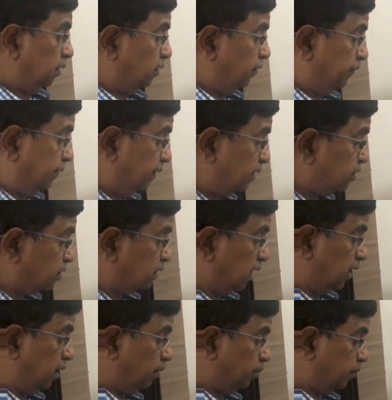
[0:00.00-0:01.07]
The first
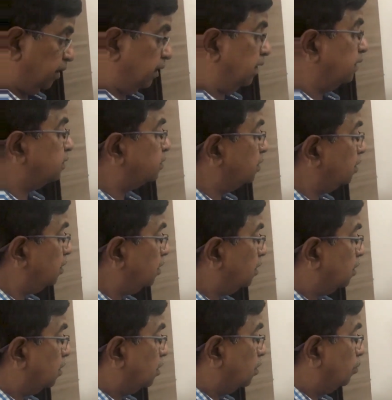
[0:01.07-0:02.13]
type is
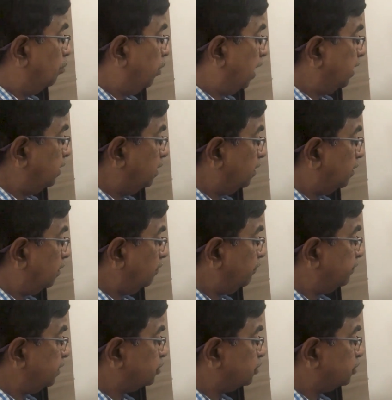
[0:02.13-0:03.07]
binary